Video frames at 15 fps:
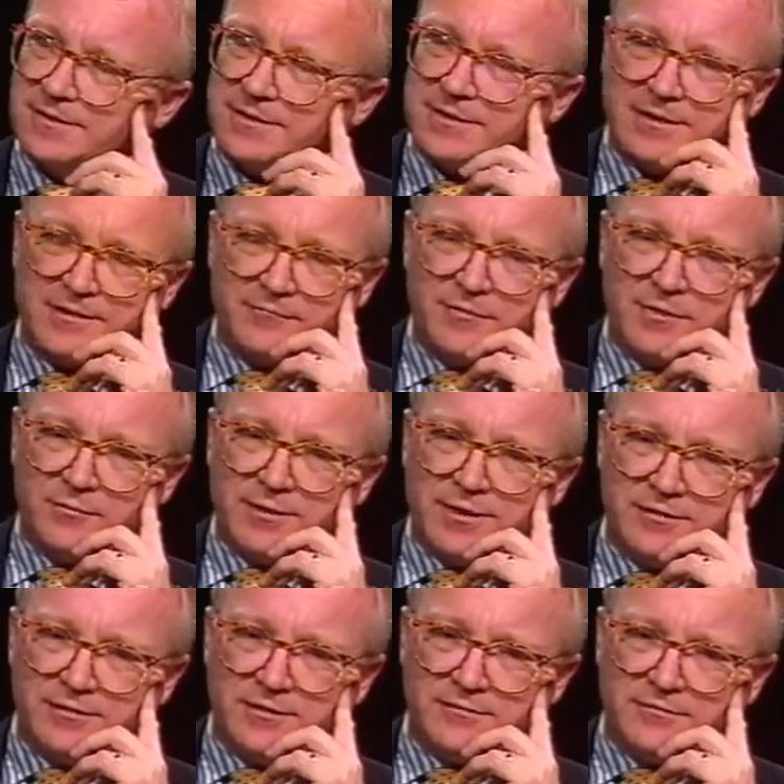And I have no
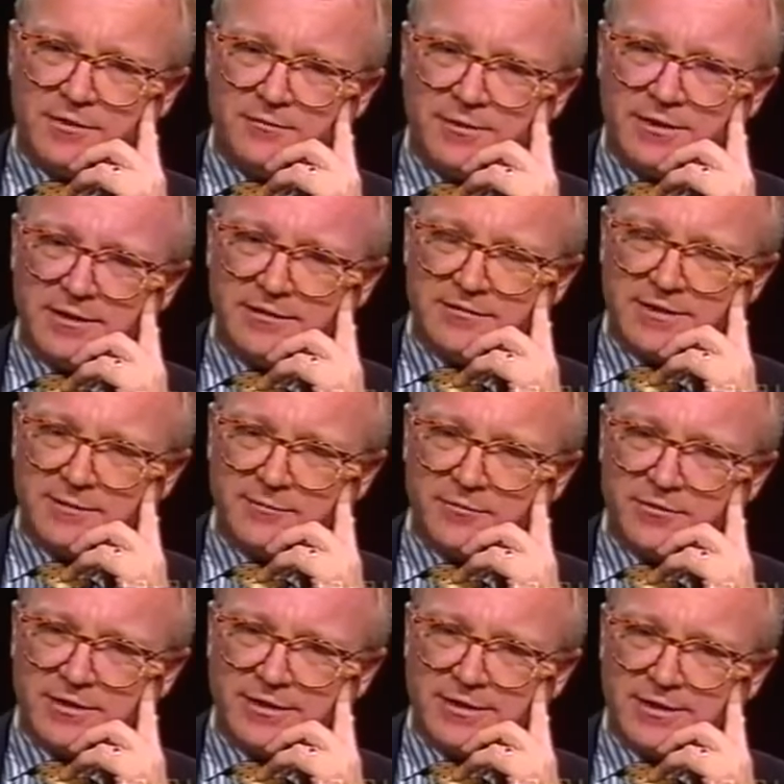idea of how many
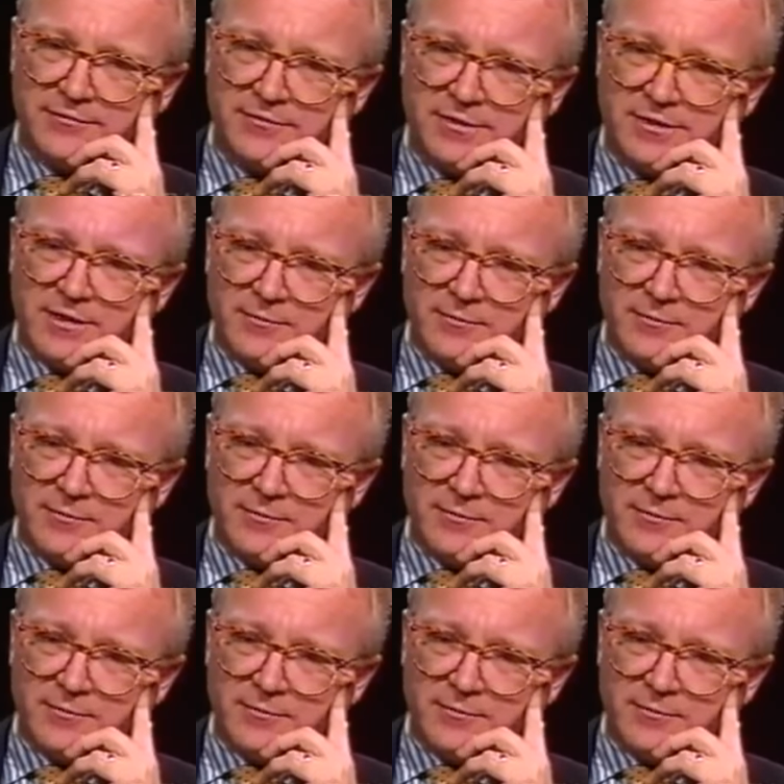examples I have.